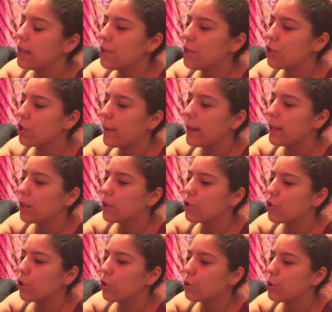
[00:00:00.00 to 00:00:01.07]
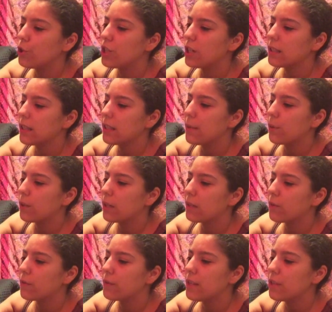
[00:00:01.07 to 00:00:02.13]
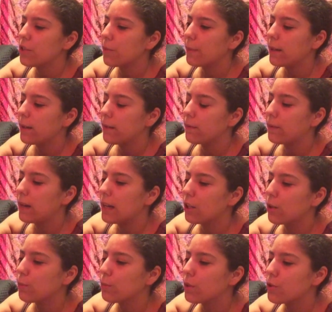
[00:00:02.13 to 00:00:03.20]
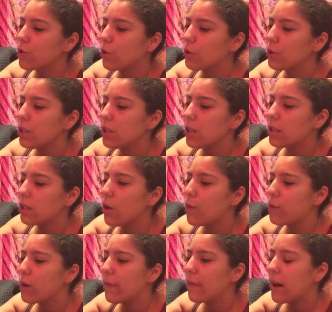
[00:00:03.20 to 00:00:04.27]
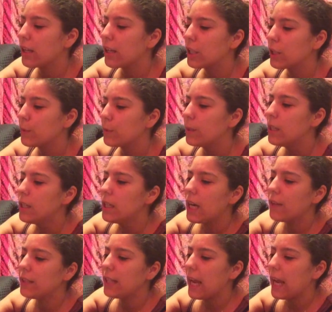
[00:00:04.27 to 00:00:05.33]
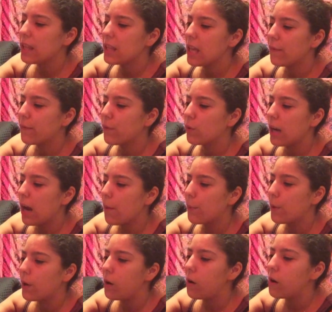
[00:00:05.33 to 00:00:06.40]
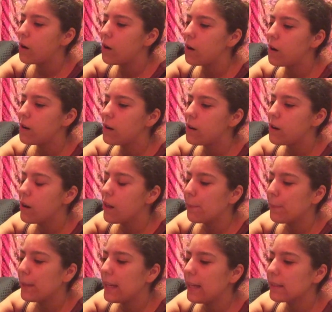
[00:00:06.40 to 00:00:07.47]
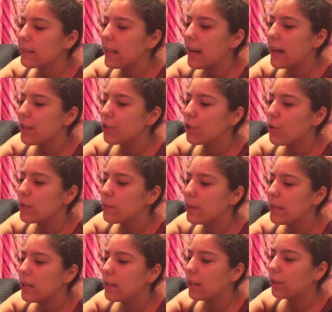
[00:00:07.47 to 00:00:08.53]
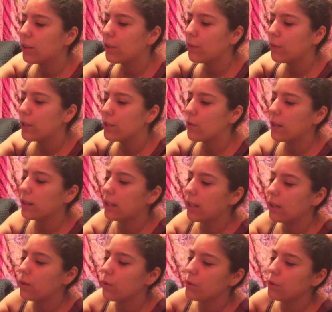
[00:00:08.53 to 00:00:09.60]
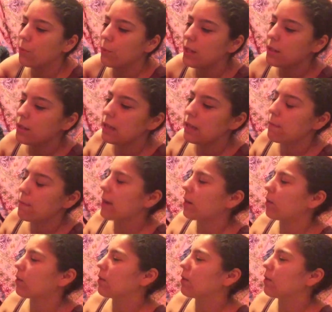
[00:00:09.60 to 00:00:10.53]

Instrument control to adjust the input level of the instrument. Volume control to adjust the overall volume of the 8th headphone output. B-size USB connector for interacting with your PC, Mac,